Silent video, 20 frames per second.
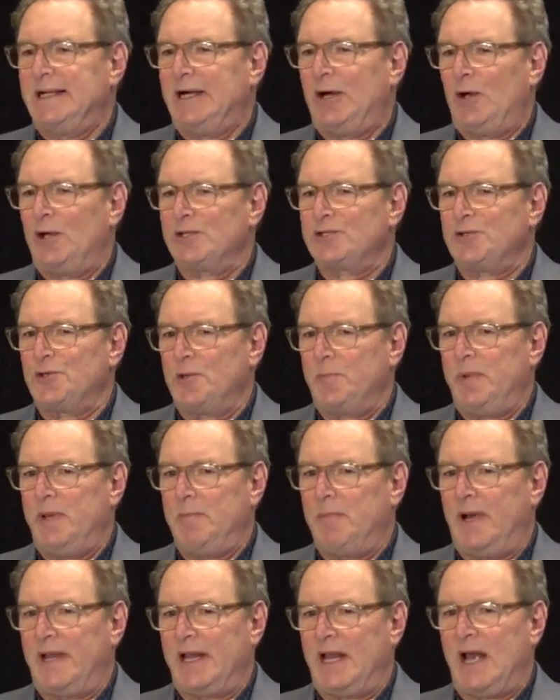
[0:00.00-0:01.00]
also the
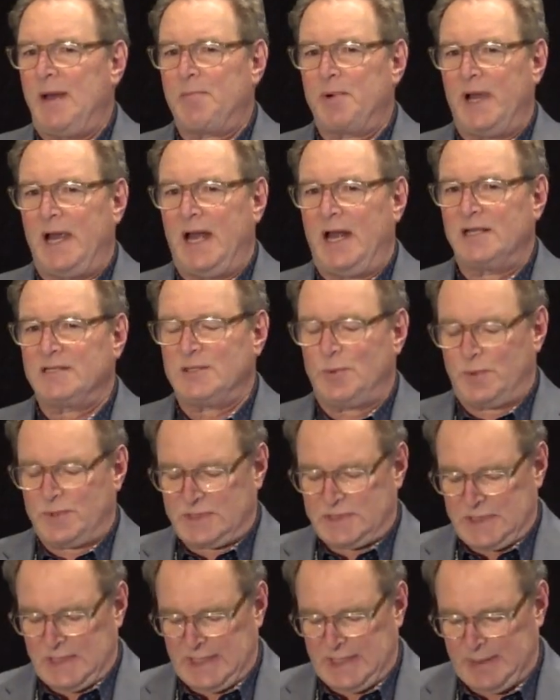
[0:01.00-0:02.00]
Peabody Opera House that
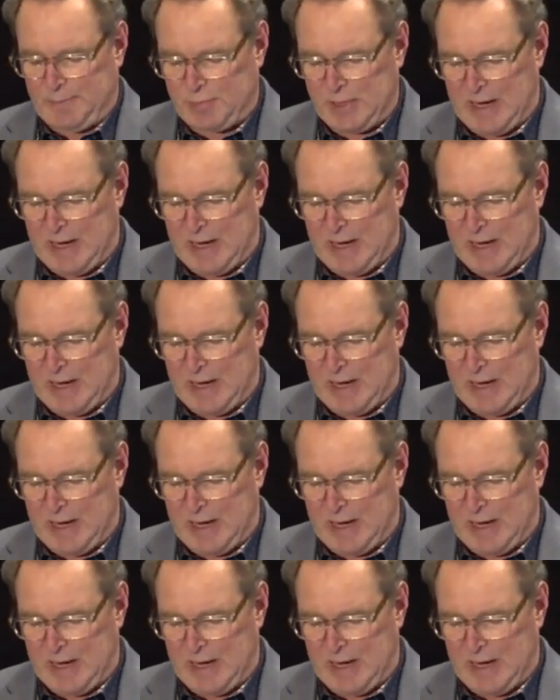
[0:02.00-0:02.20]
was